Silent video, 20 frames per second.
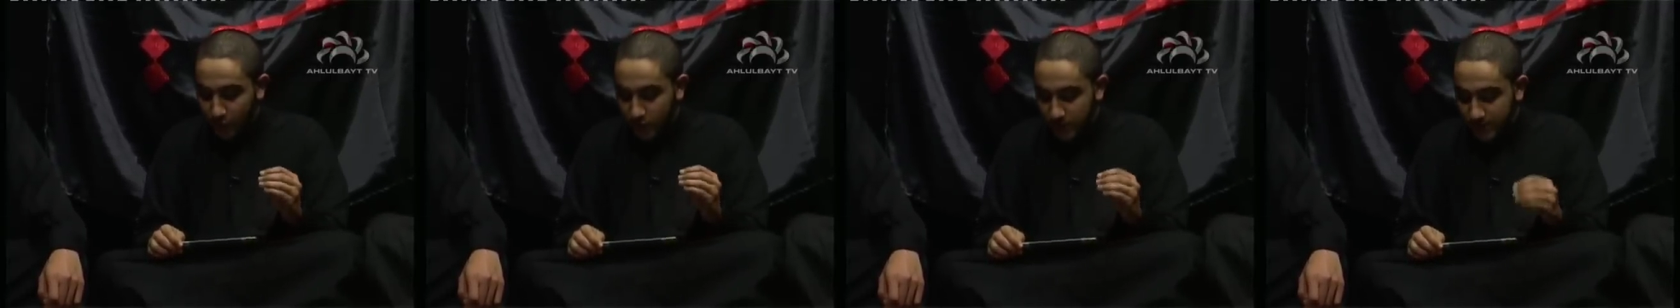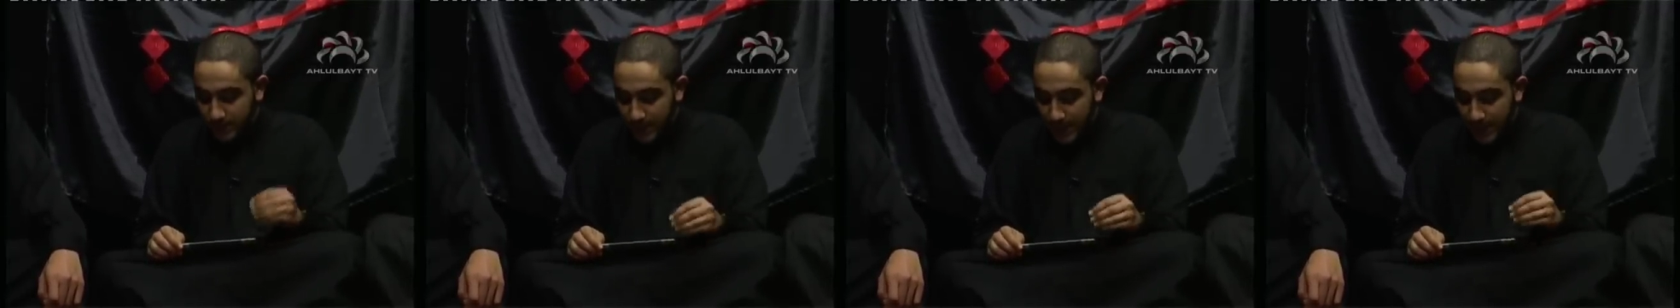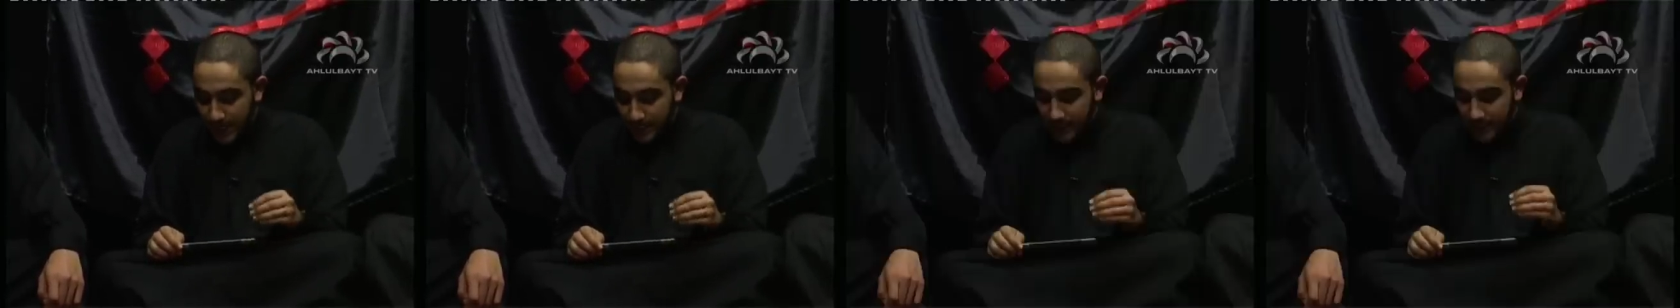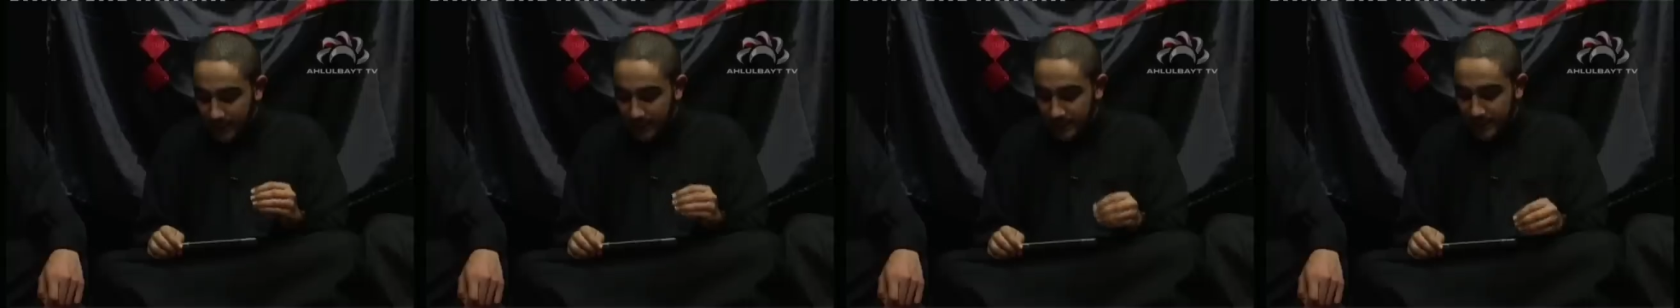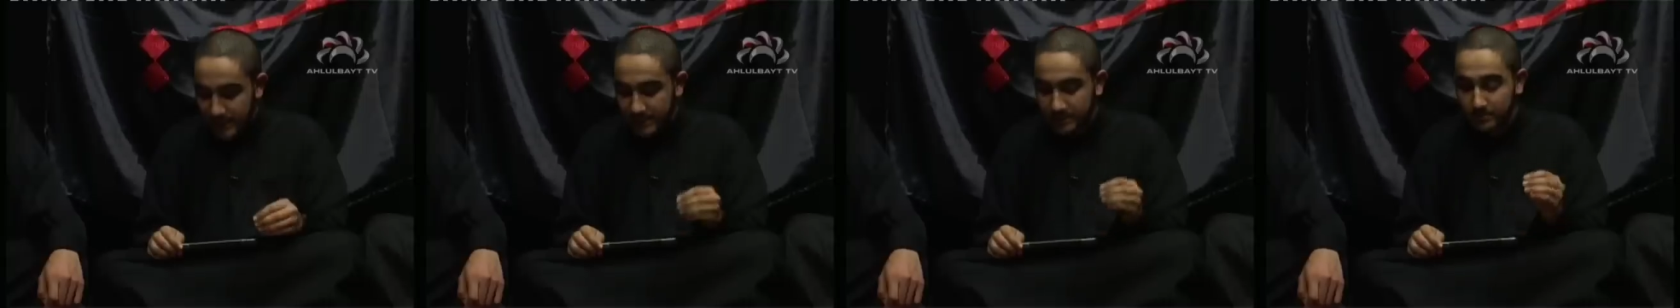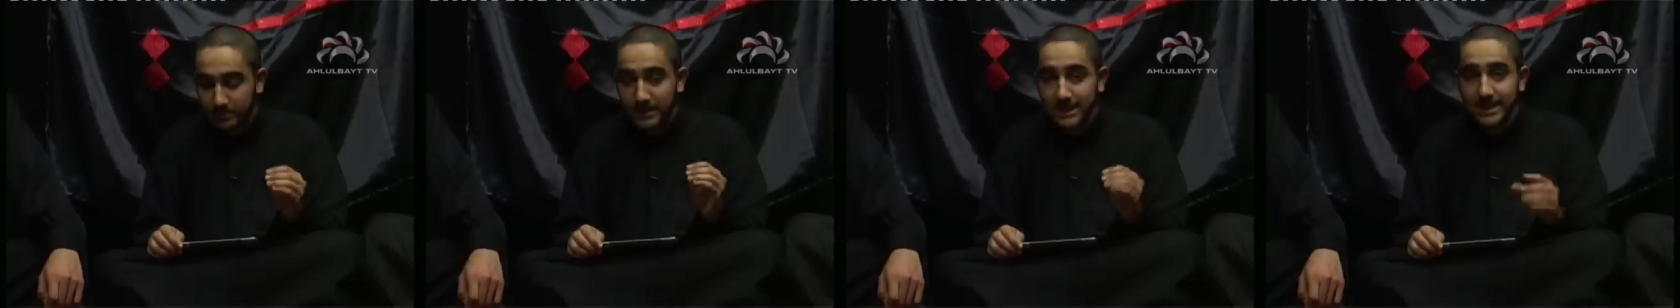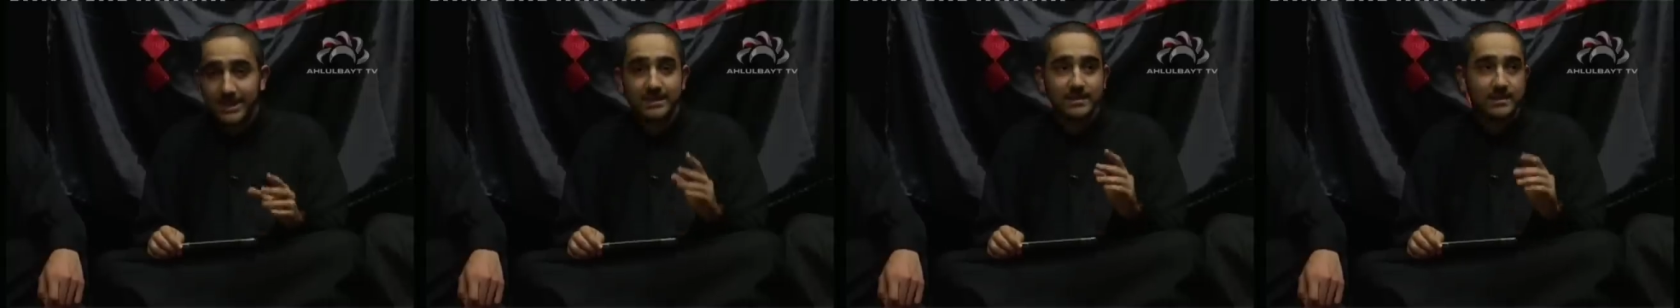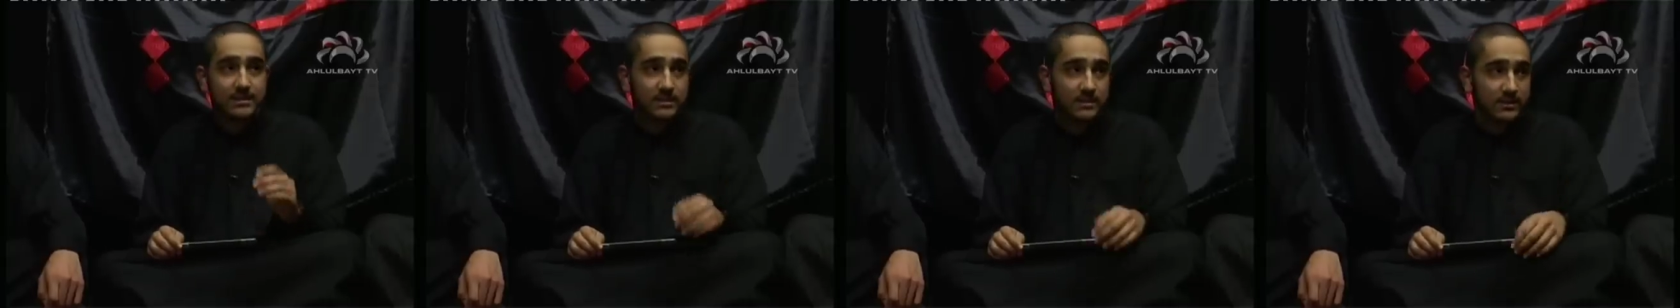Hussain in his
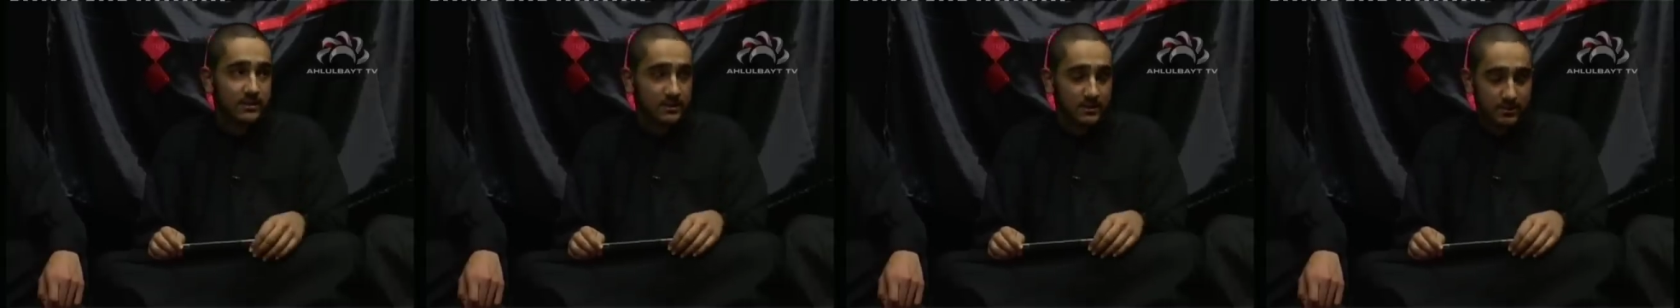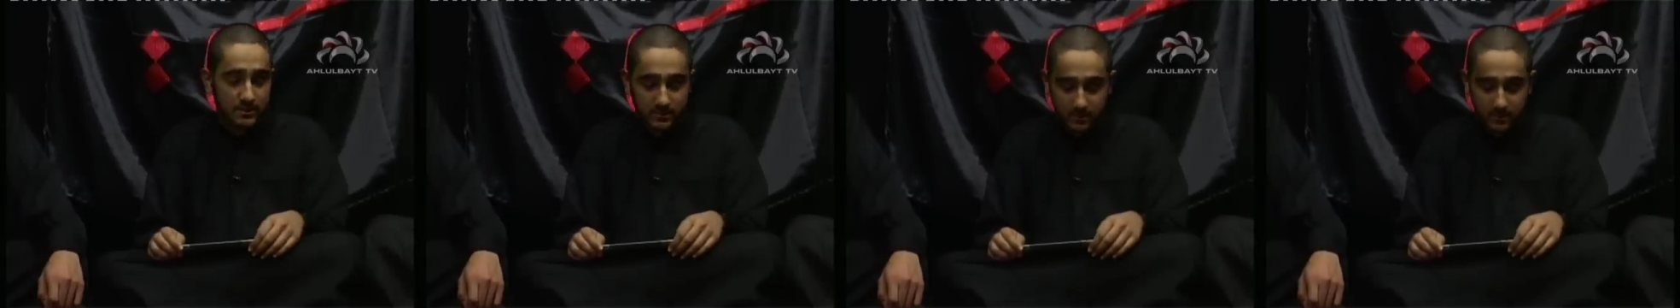blitz.